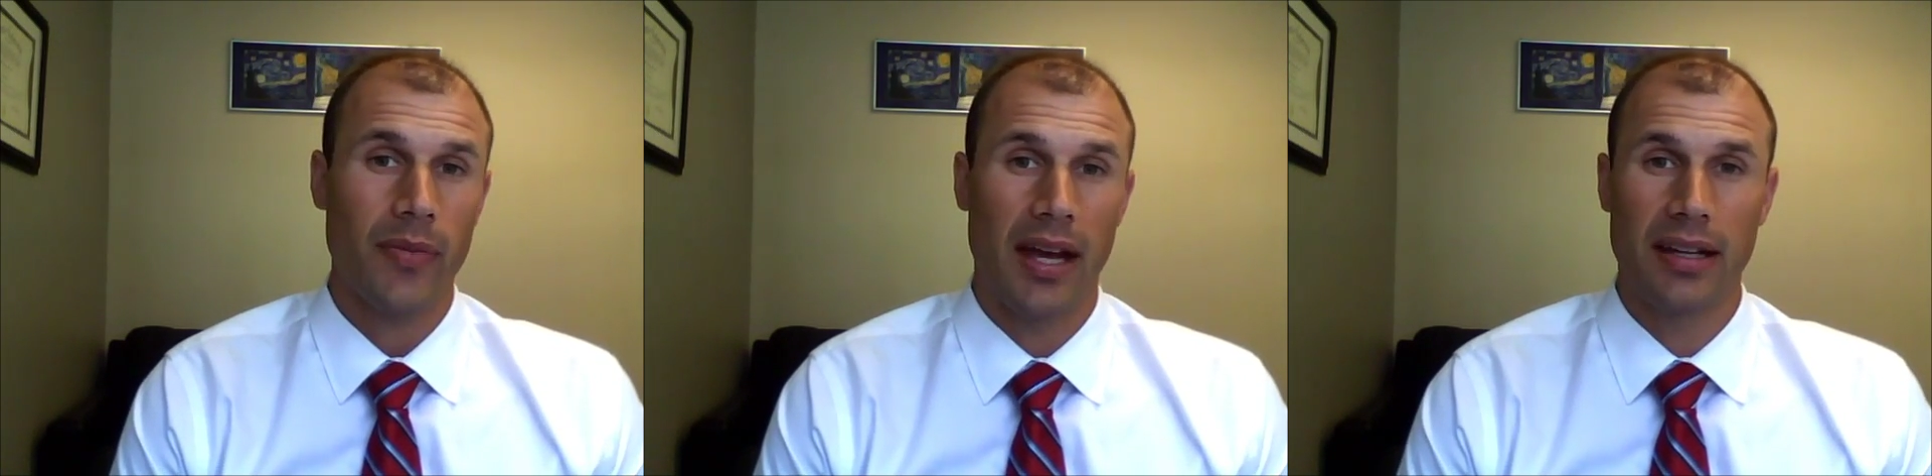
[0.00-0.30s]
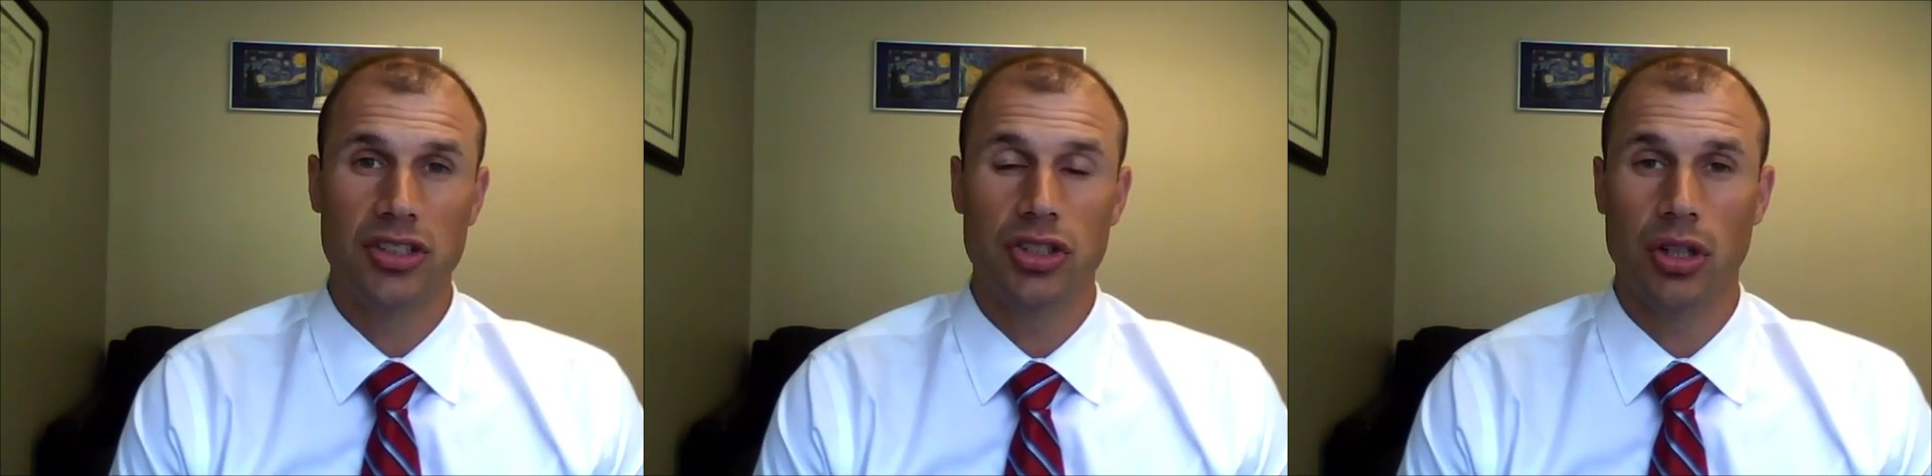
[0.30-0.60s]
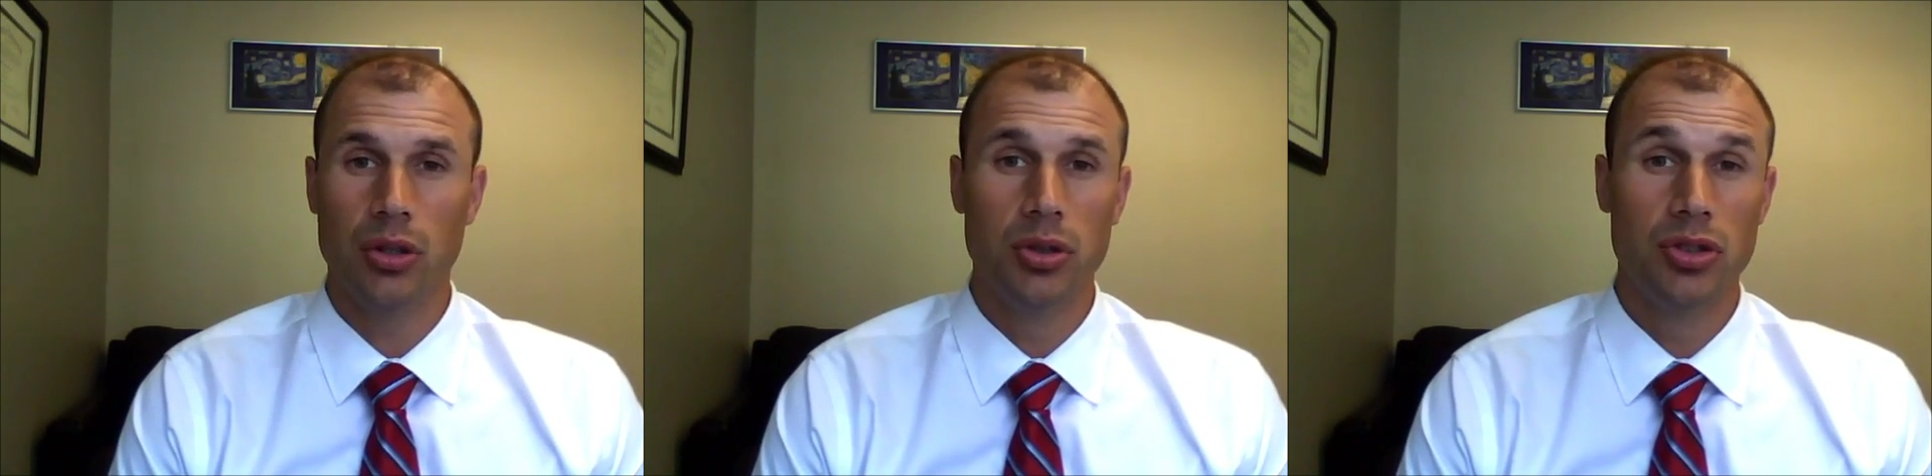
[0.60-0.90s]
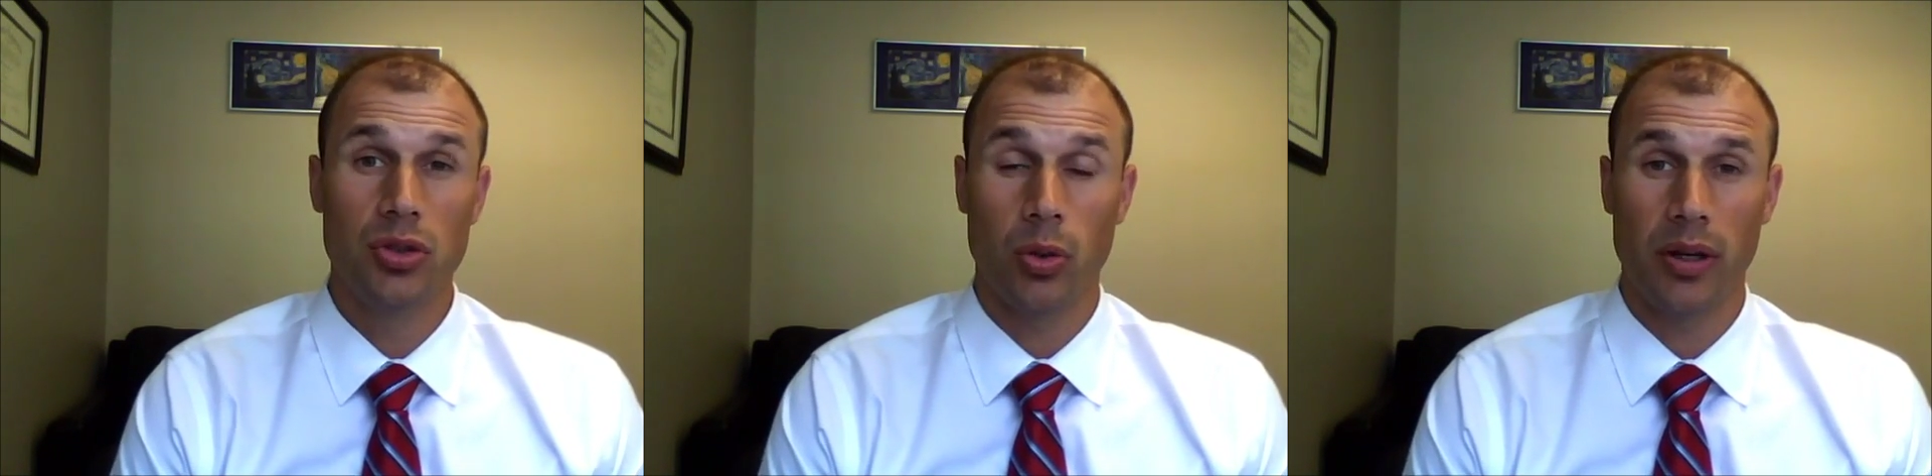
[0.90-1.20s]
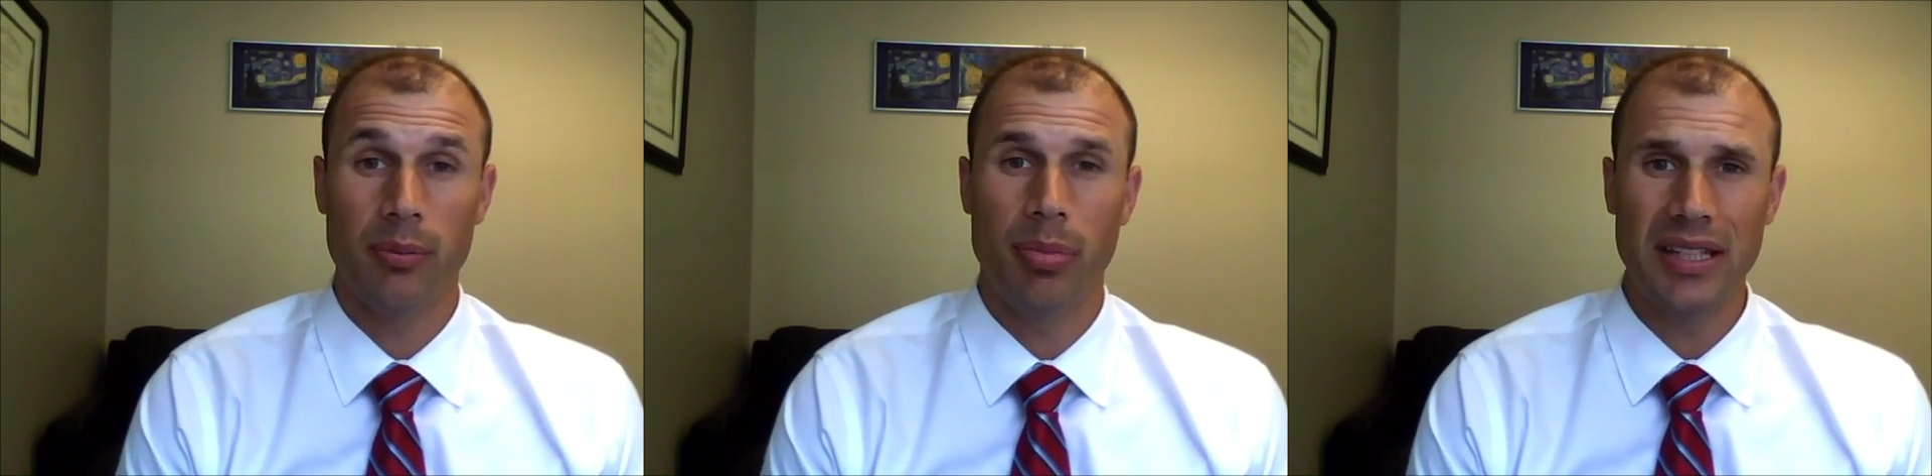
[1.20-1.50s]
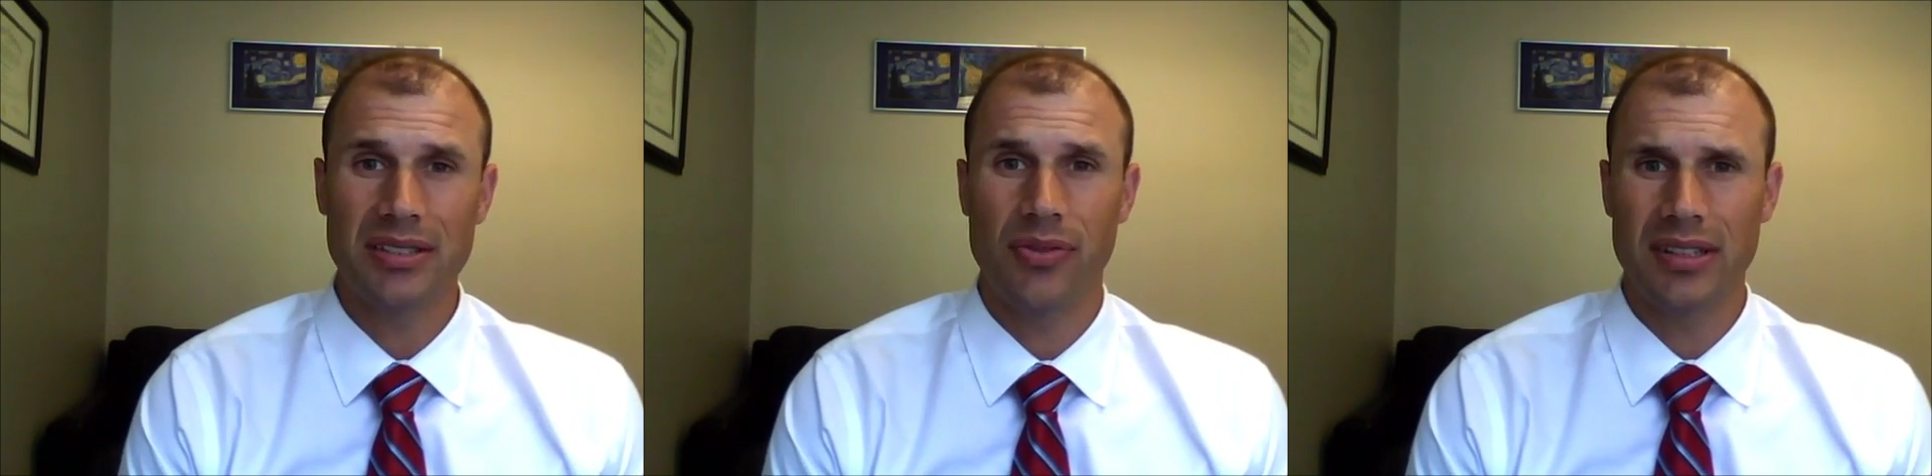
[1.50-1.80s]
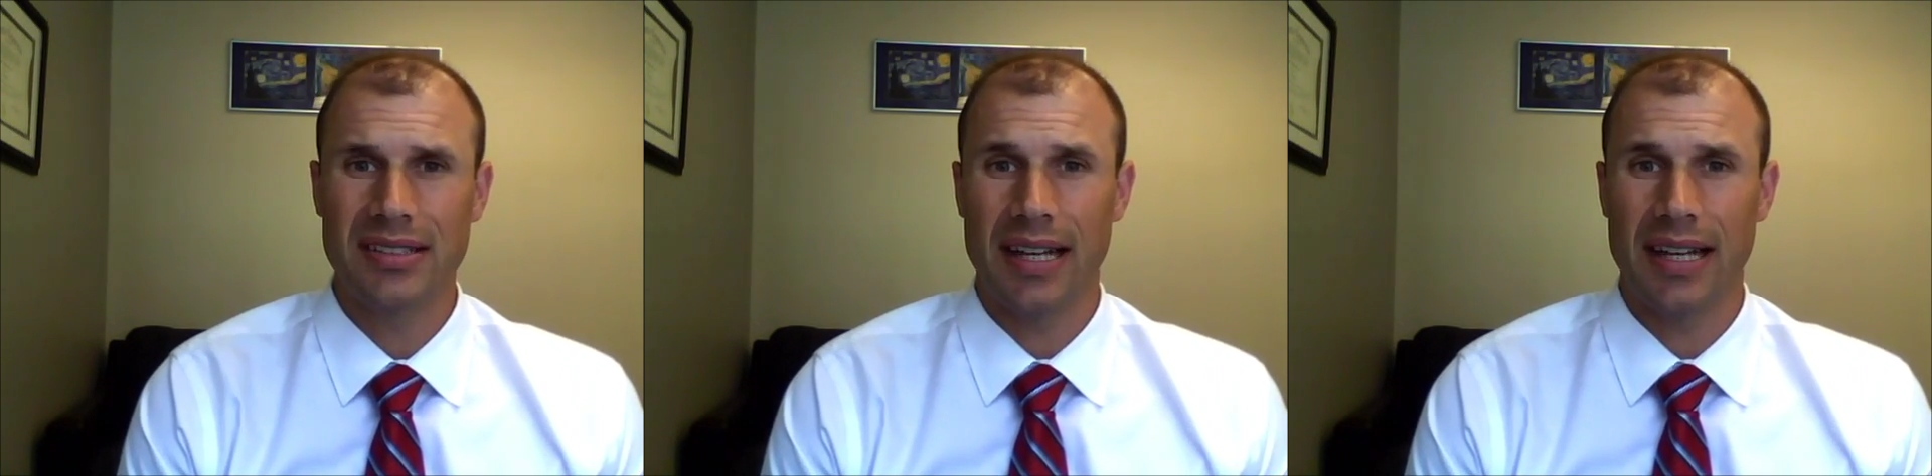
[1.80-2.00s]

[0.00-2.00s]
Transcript: I can show whose story best fits